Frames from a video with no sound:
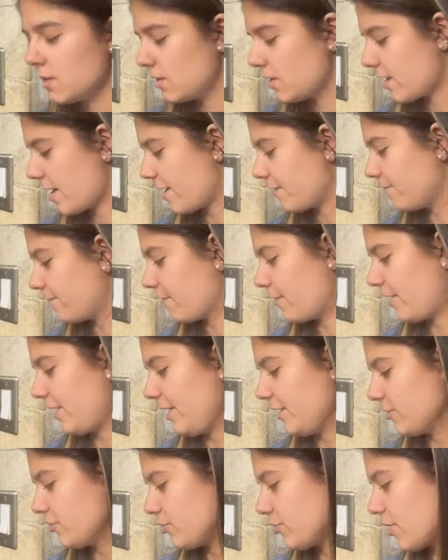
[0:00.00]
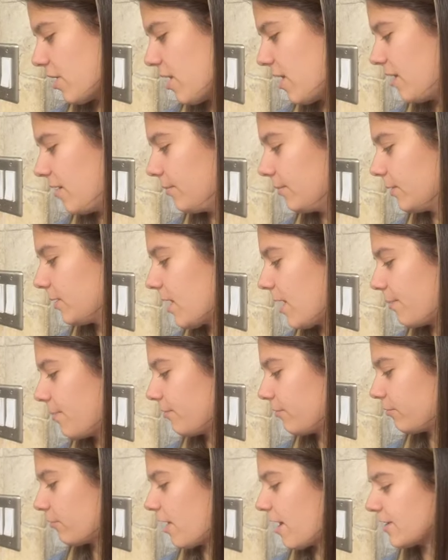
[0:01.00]
and for each cup
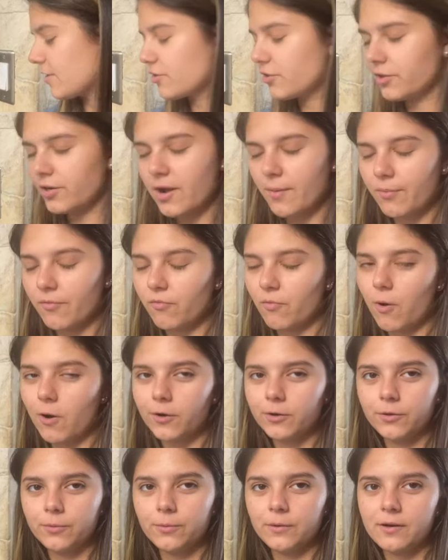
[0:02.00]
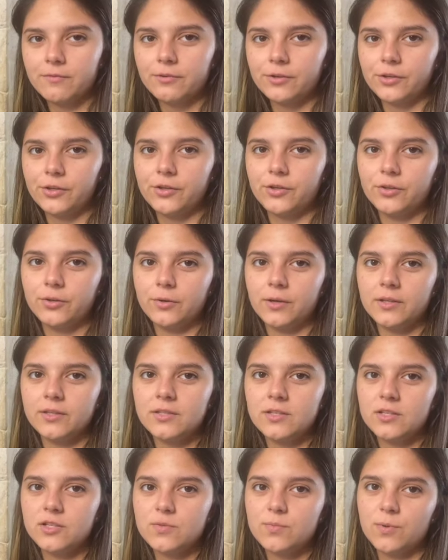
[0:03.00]
of rice or cup of water, whatever you do, a
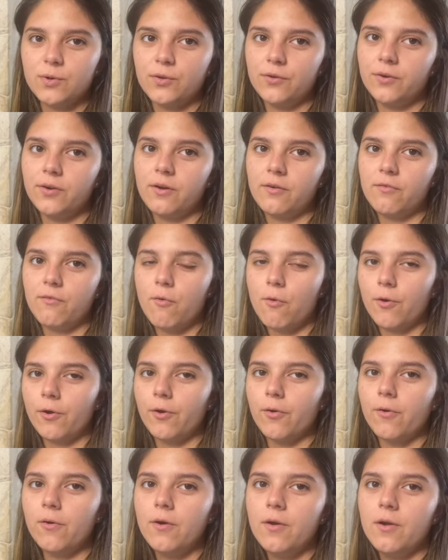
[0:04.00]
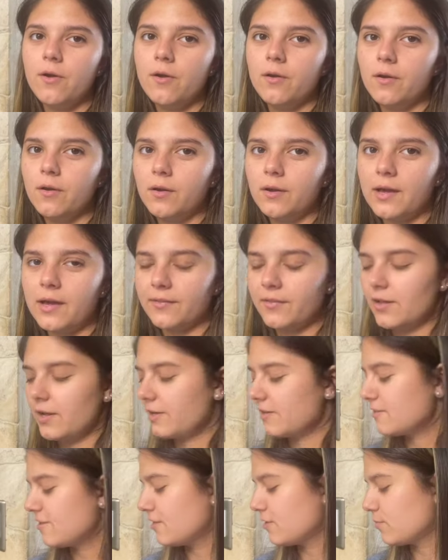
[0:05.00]
teaspoon of oil, and then
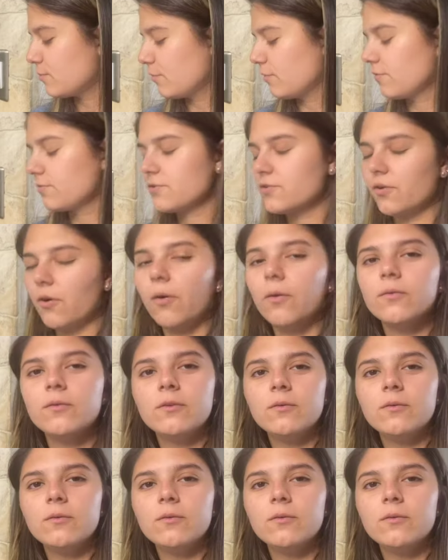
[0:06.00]
a teaspoon of salt.